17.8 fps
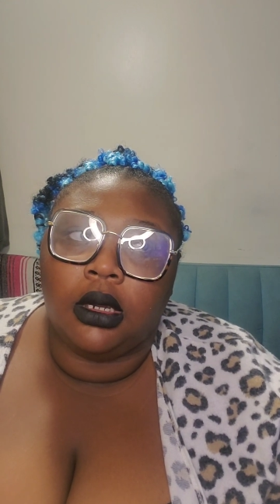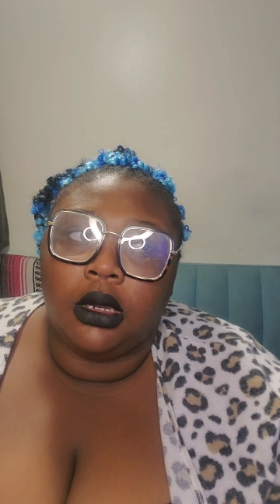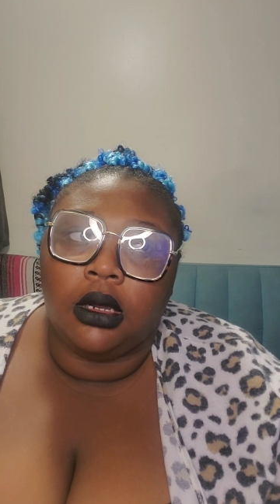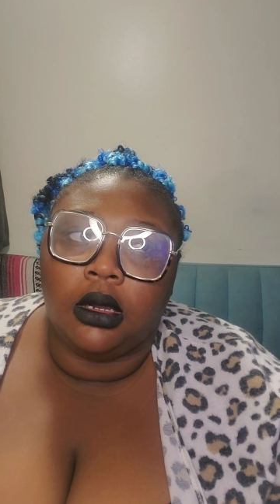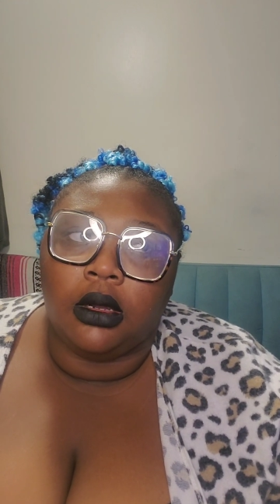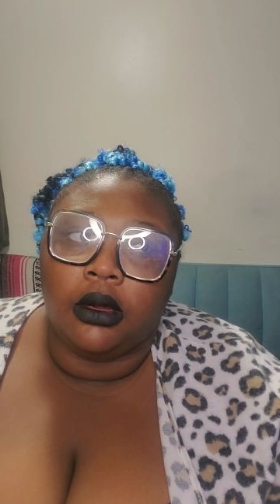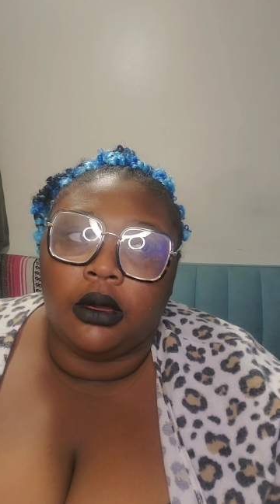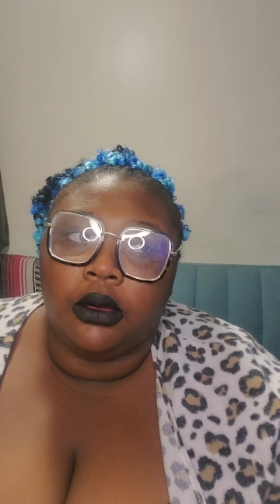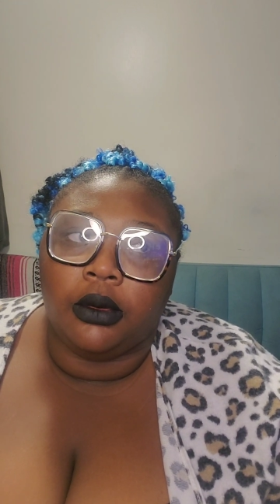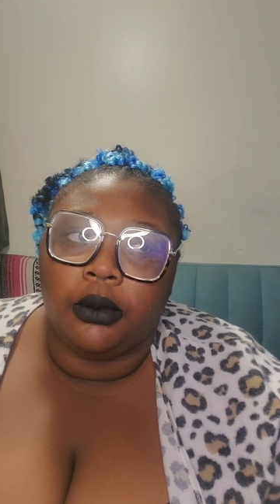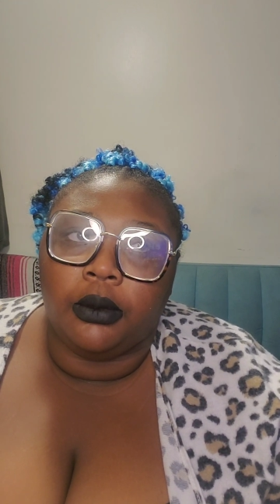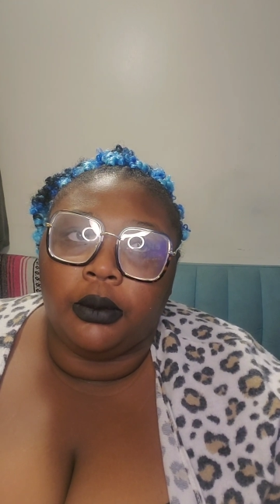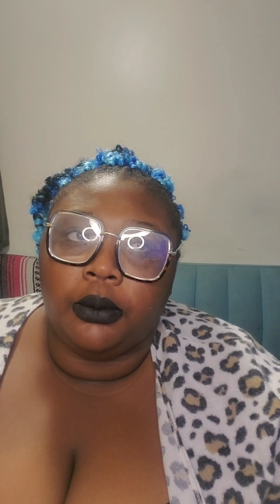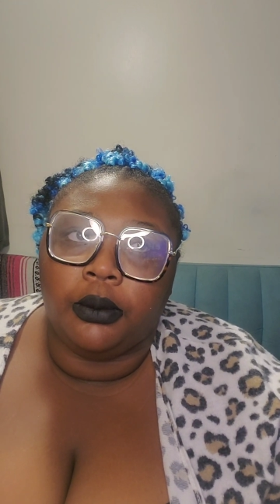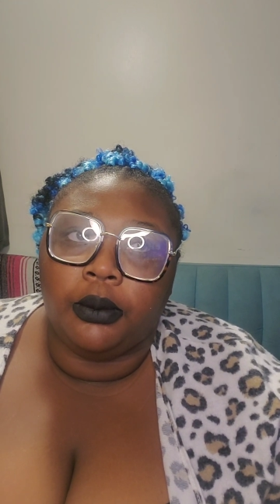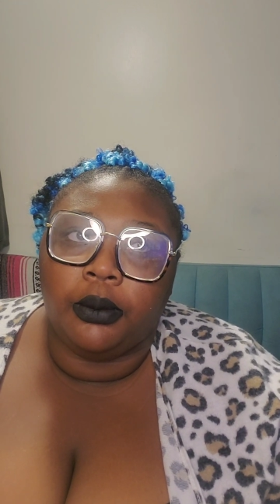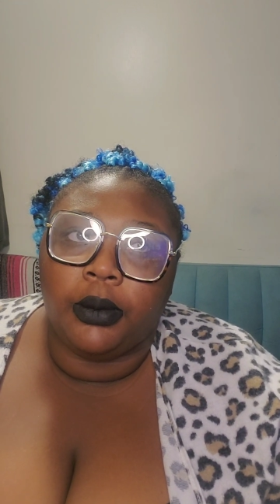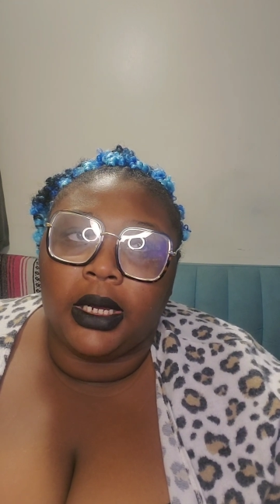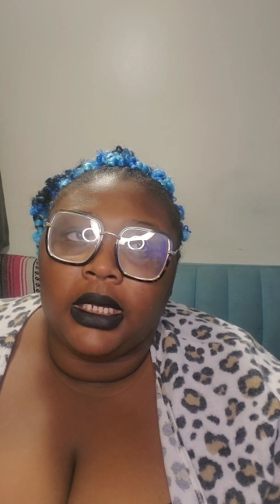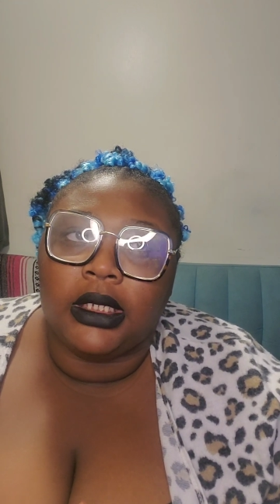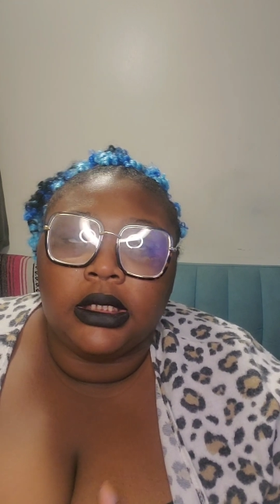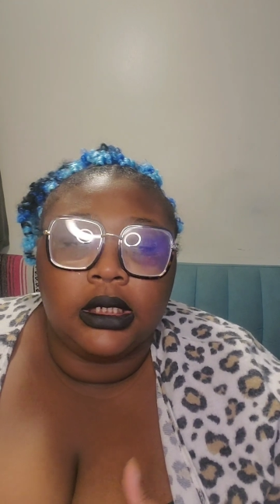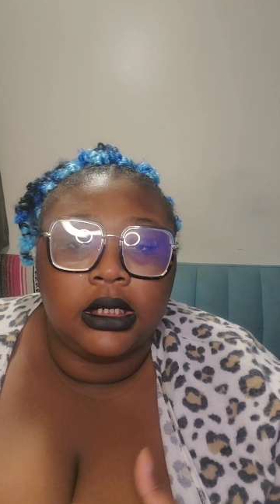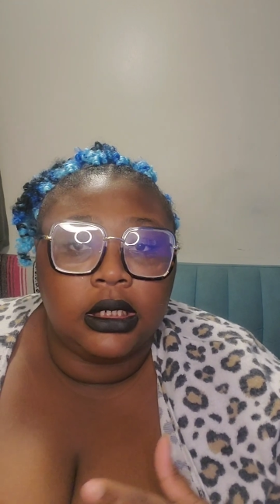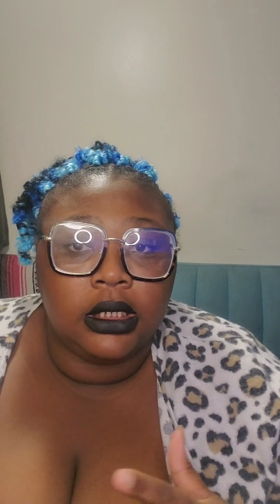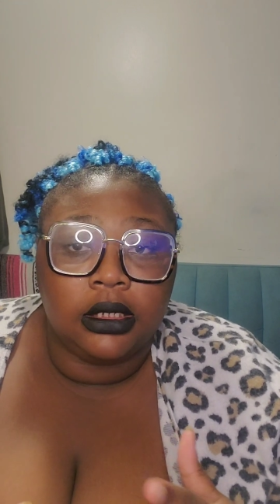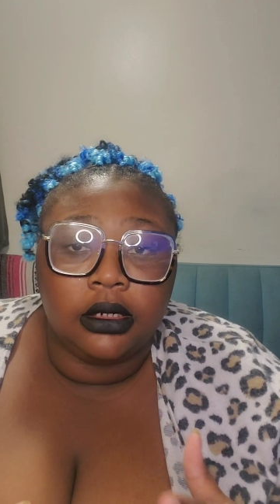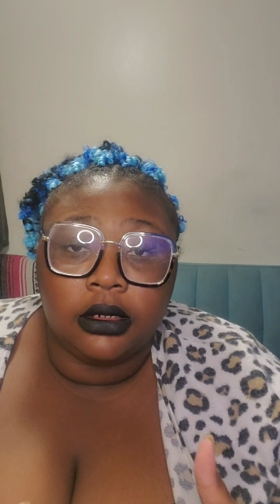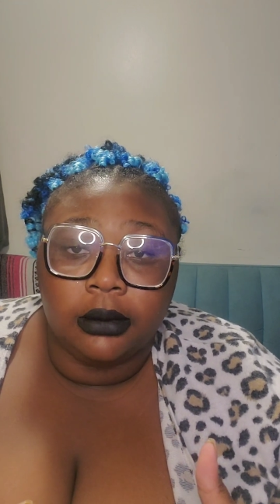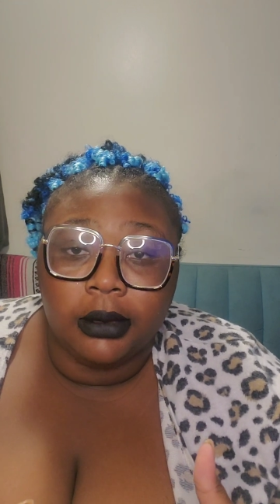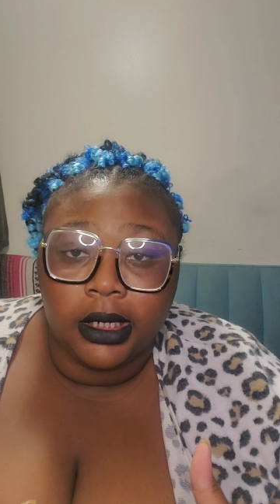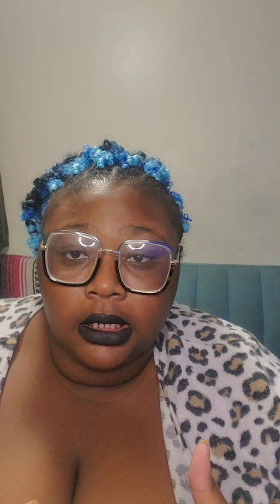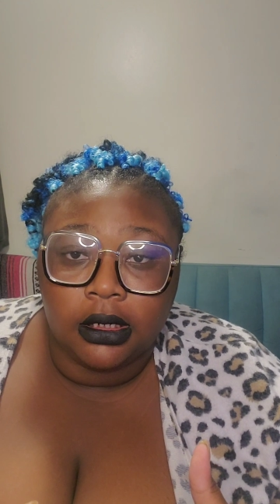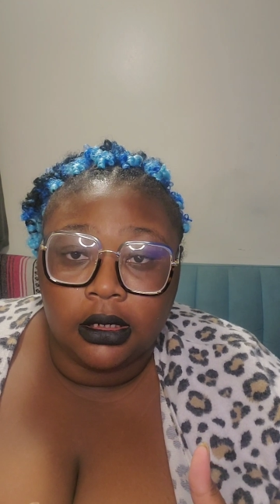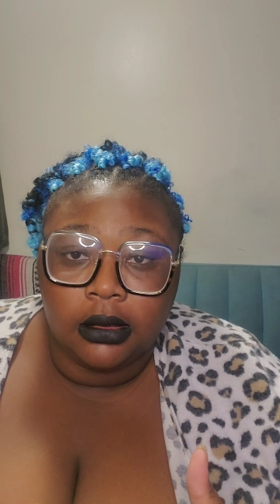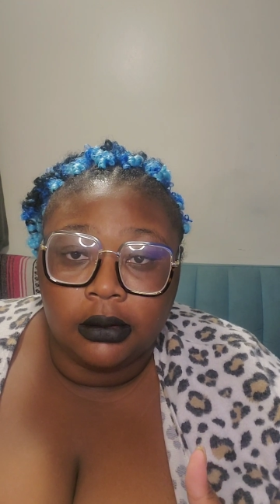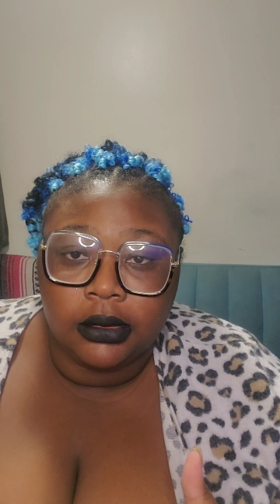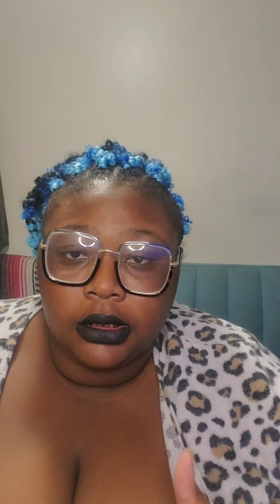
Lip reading: I didn't hit her back up.